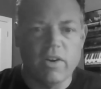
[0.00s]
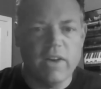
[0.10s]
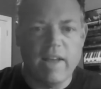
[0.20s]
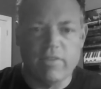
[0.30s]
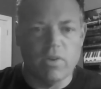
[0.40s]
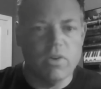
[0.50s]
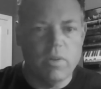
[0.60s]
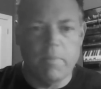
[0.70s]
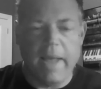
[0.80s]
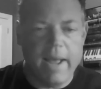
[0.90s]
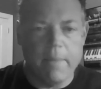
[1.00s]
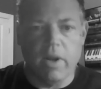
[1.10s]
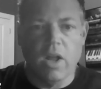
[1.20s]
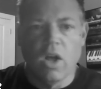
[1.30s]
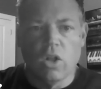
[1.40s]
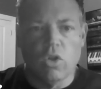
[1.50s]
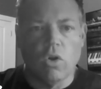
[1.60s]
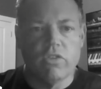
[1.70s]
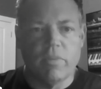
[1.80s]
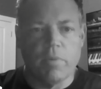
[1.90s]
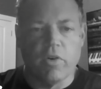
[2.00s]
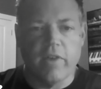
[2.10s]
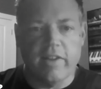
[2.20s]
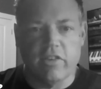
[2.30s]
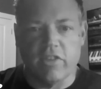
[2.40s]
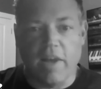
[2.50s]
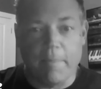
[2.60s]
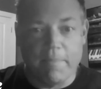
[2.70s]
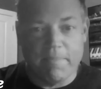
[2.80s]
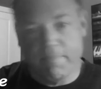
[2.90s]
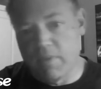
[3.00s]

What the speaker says: You're going to have some good, bad, but as long as it progresses up,